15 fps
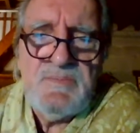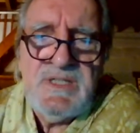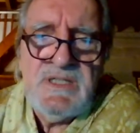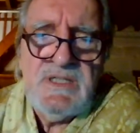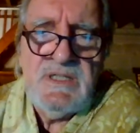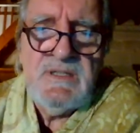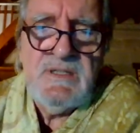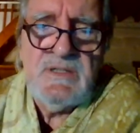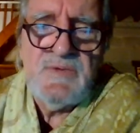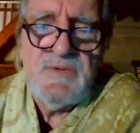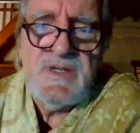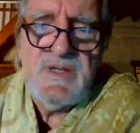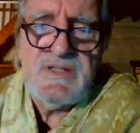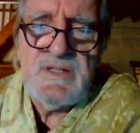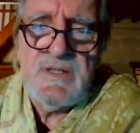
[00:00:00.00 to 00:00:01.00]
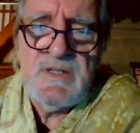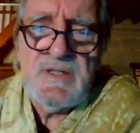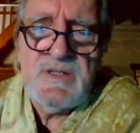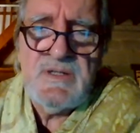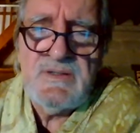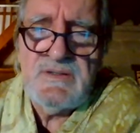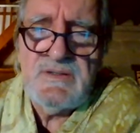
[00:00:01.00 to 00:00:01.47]
It was
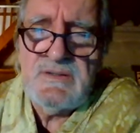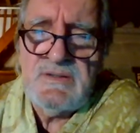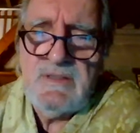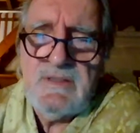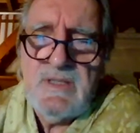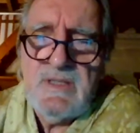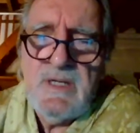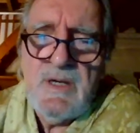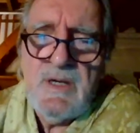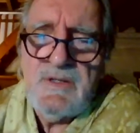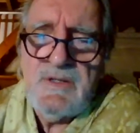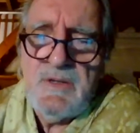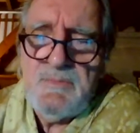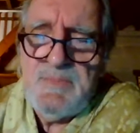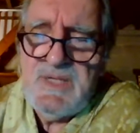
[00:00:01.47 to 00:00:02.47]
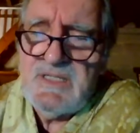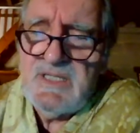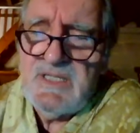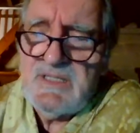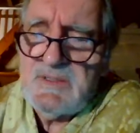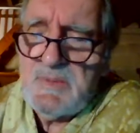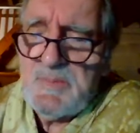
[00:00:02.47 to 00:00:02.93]
a big
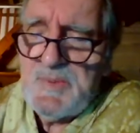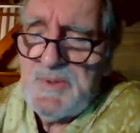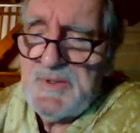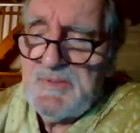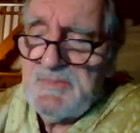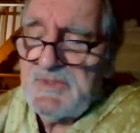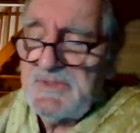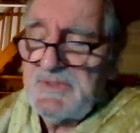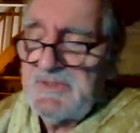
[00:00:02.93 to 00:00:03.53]
disappointment.